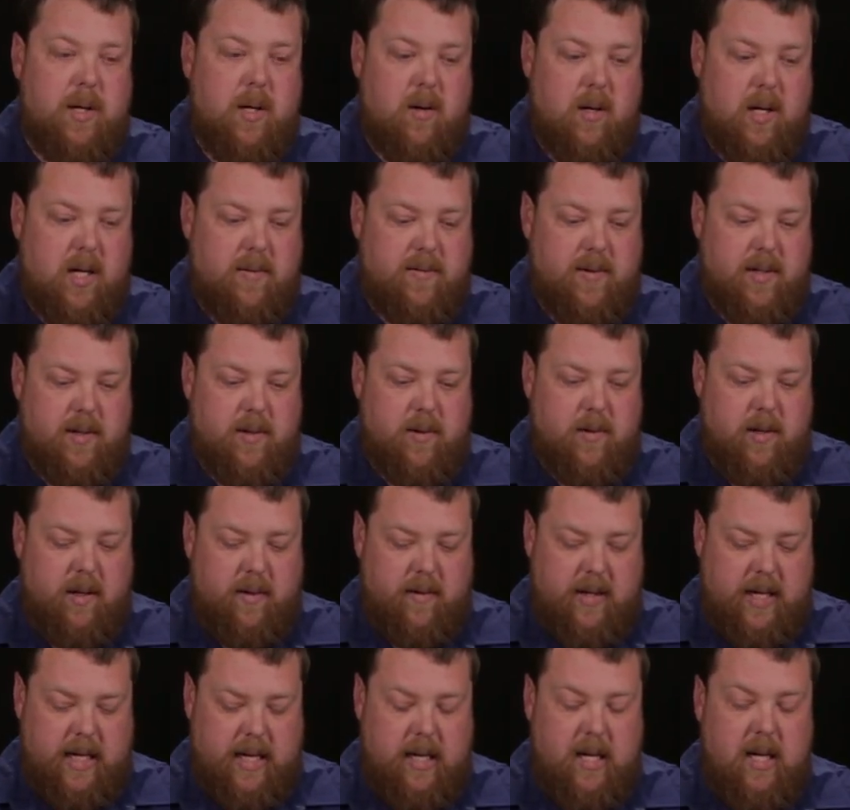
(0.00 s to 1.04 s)
You don't have to do any
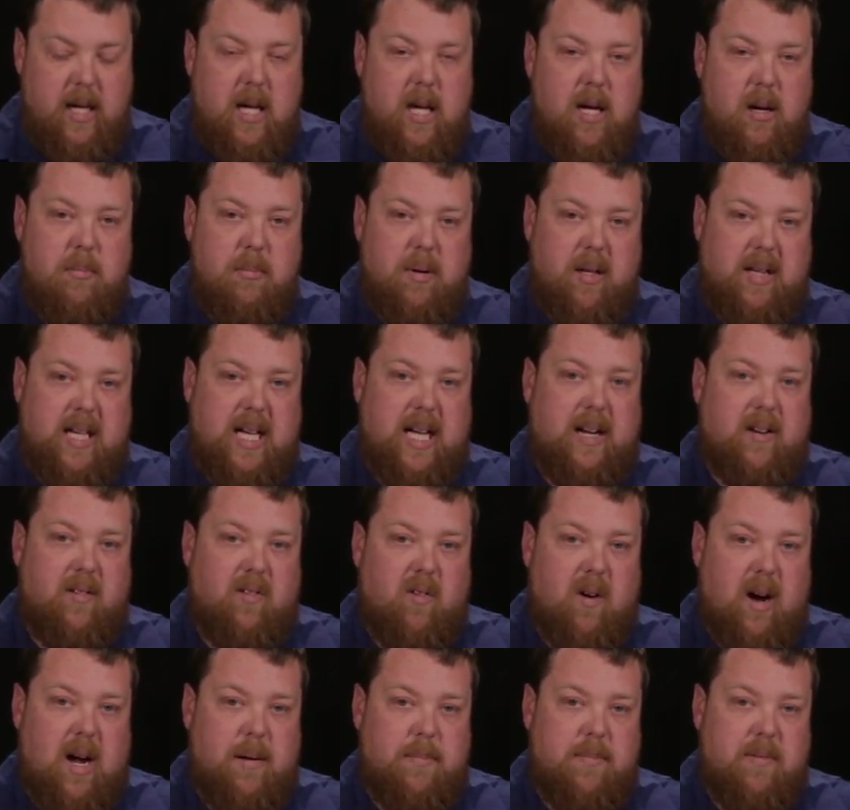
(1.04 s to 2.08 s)
of that, but that
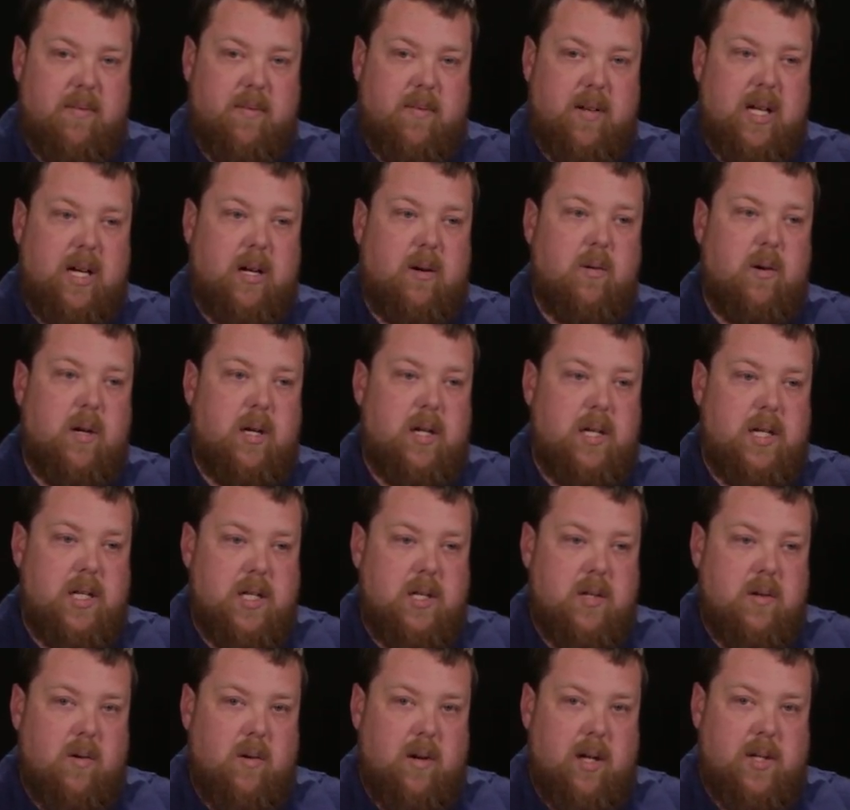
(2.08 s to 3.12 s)
drop of liquid
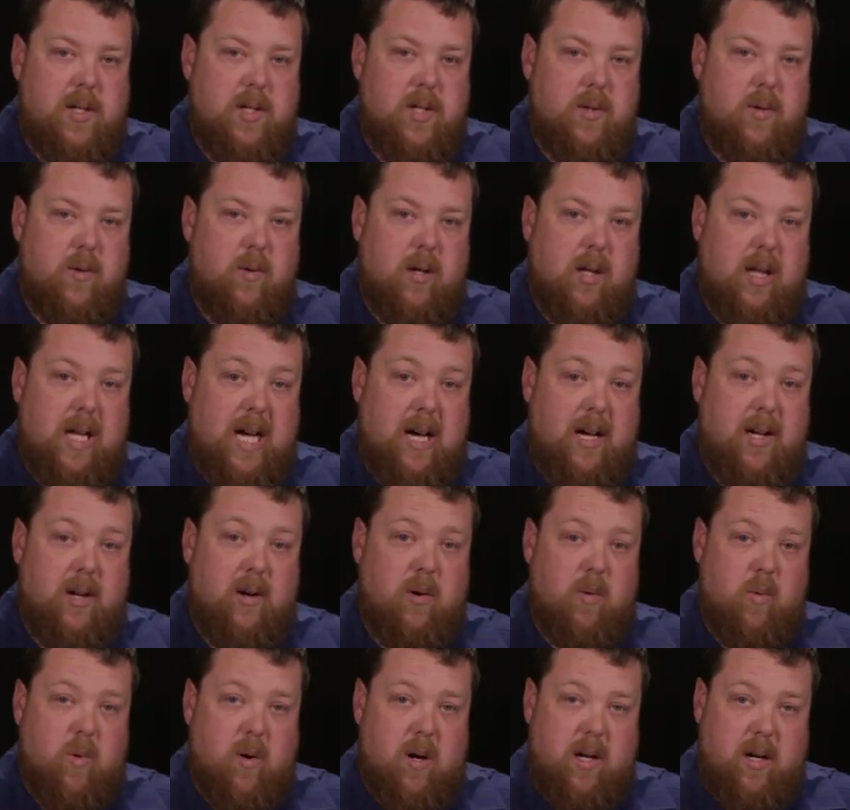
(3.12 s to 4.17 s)
is going to allow you
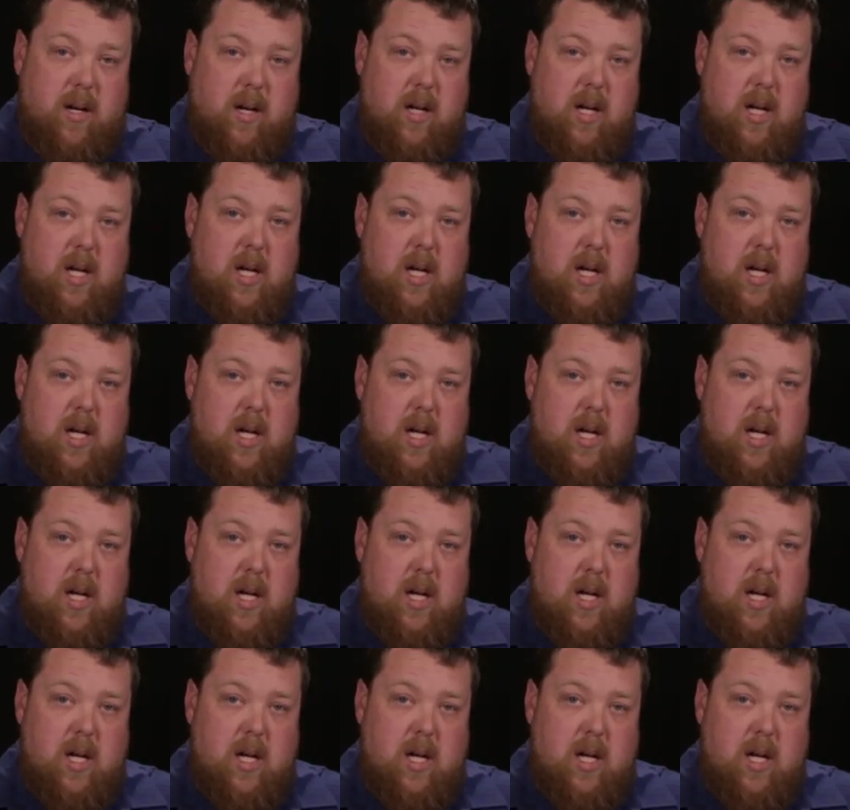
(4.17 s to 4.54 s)
to, one,